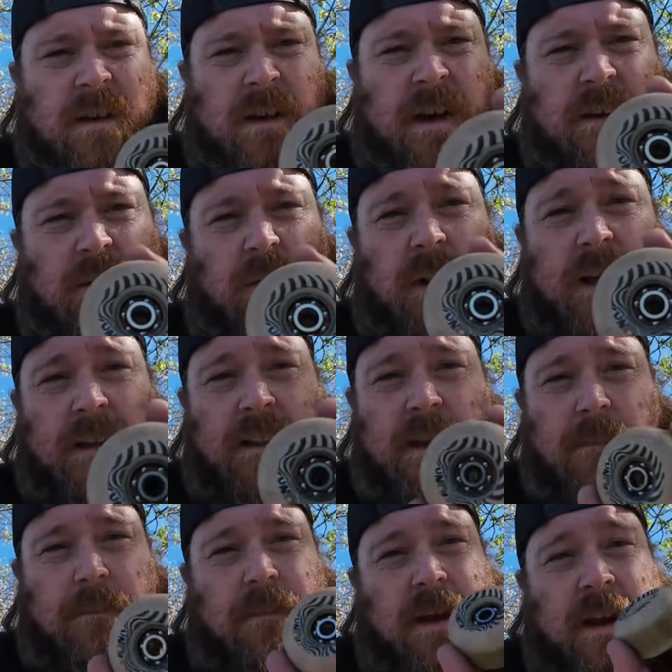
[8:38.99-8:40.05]
I do like
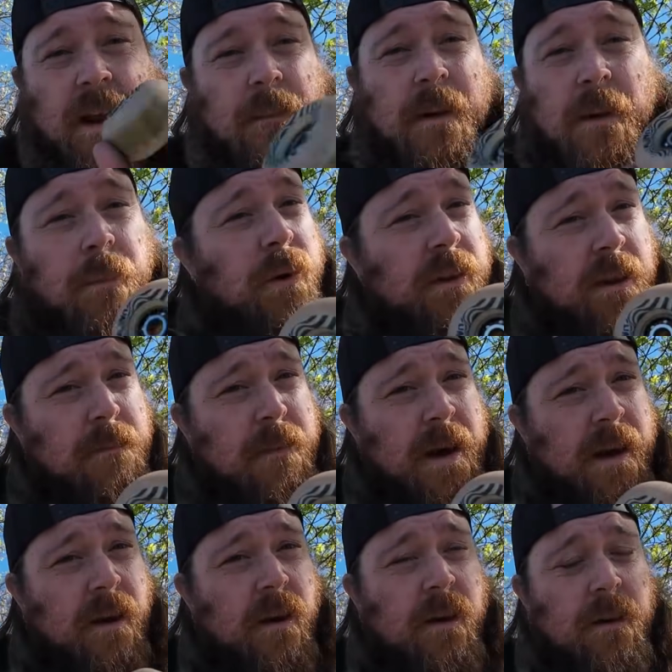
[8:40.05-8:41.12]
them, and I may put them
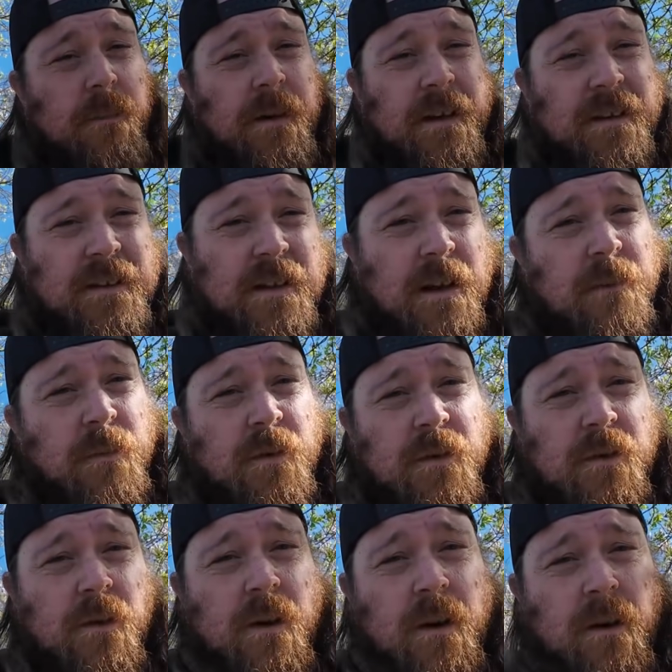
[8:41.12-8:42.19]
back on because now I'm
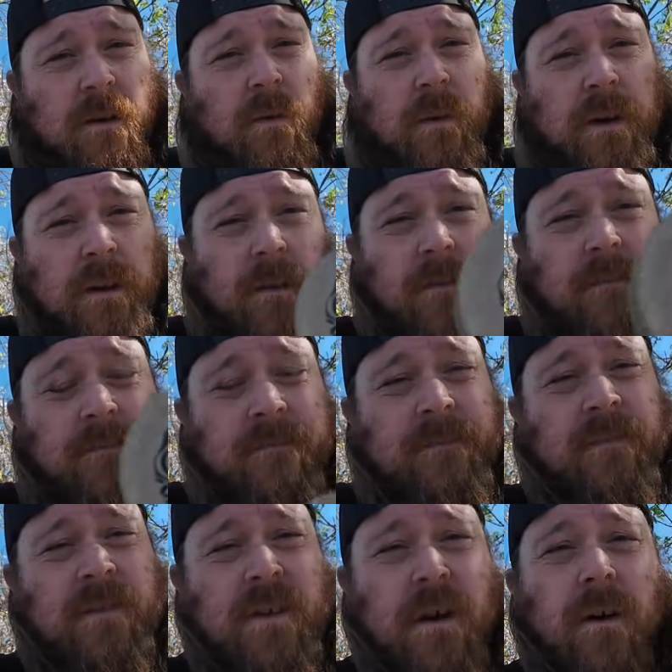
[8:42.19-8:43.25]
used to a harder wheel.
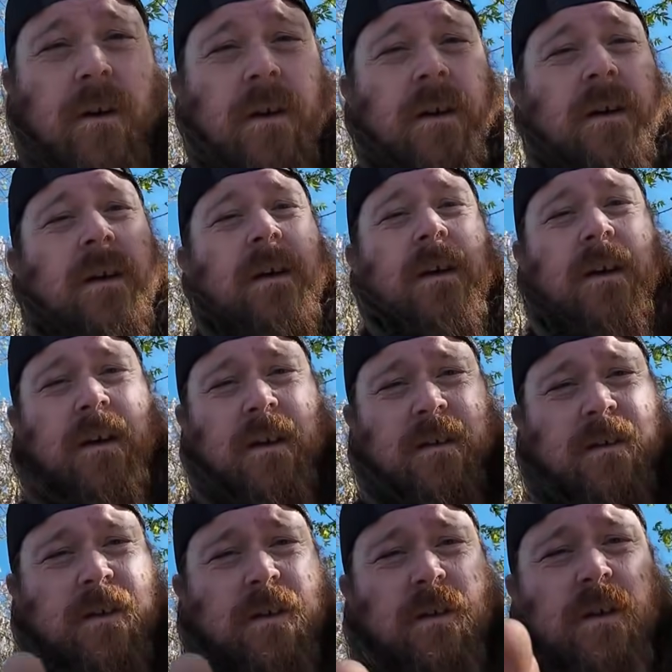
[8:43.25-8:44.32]
So
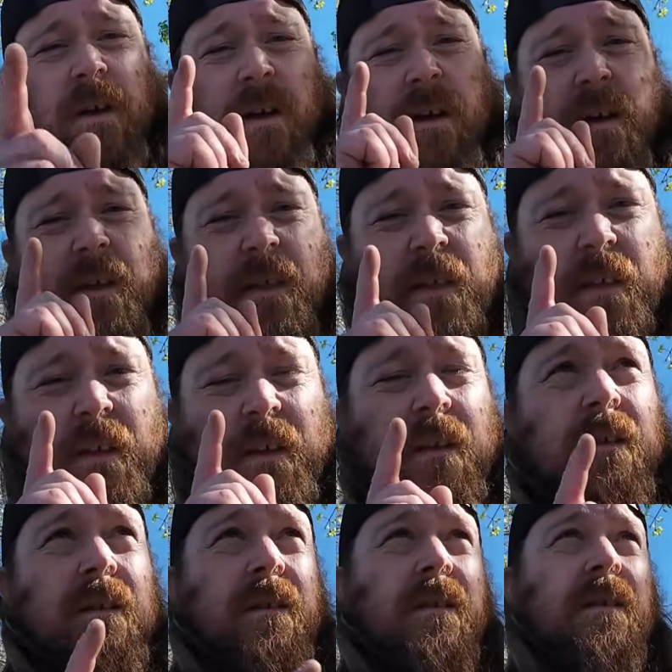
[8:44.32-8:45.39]
until
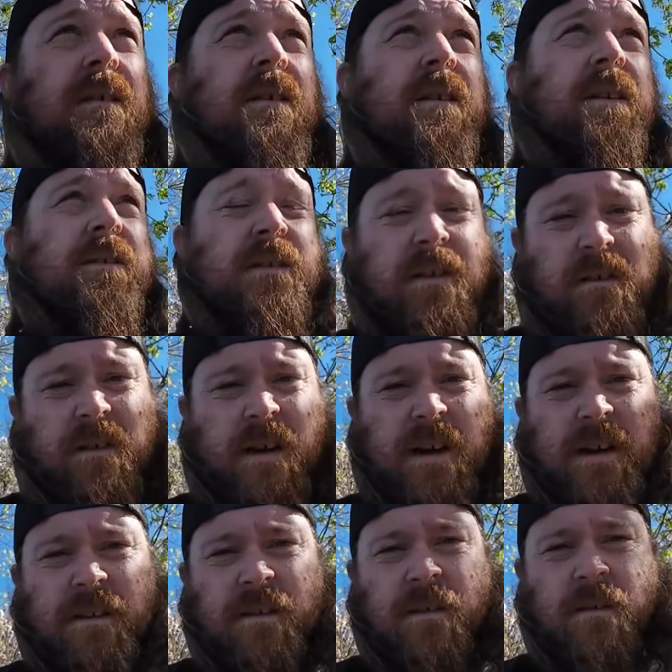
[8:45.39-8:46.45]
I'll see you
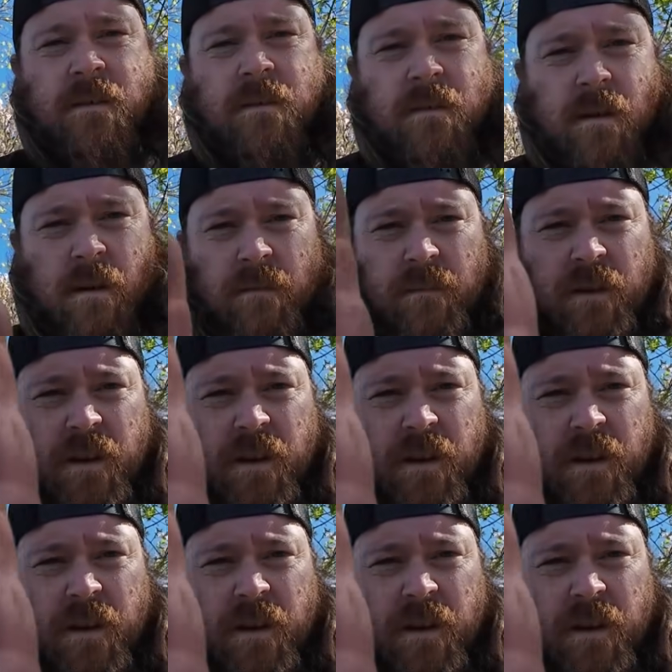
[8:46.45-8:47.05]
guys on the